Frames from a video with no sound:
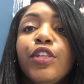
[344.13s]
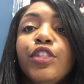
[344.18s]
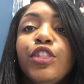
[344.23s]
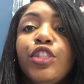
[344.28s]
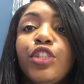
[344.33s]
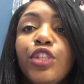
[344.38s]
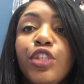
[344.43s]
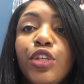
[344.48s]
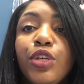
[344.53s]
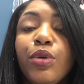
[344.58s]

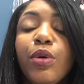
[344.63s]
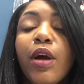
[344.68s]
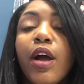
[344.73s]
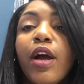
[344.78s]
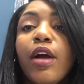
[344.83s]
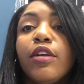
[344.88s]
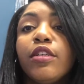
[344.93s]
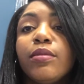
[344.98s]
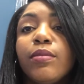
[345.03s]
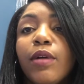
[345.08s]
to
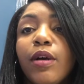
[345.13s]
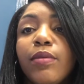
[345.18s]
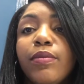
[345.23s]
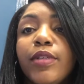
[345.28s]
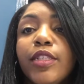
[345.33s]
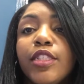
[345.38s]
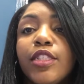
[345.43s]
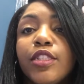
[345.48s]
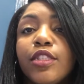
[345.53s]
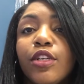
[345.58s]
our small
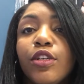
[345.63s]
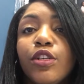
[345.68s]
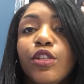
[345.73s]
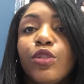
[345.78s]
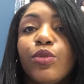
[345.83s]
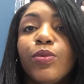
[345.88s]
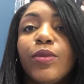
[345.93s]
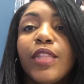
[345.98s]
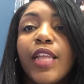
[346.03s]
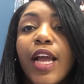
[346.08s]
business
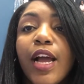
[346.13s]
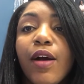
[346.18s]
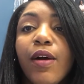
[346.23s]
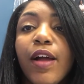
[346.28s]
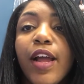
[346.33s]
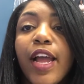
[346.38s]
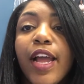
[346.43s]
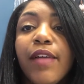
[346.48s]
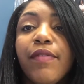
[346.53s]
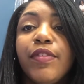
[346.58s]
owners without
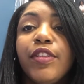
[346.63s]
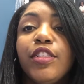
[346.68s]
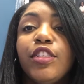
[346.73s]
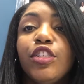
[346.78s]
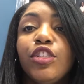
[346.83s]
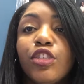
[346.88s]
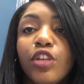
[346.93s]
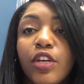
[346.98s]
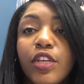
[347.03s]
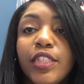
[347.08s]
having to
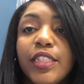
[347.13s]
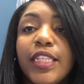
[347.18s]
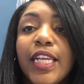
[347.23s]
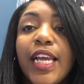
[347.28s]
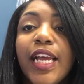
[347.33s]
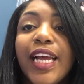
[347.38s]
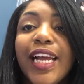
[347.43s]
charge that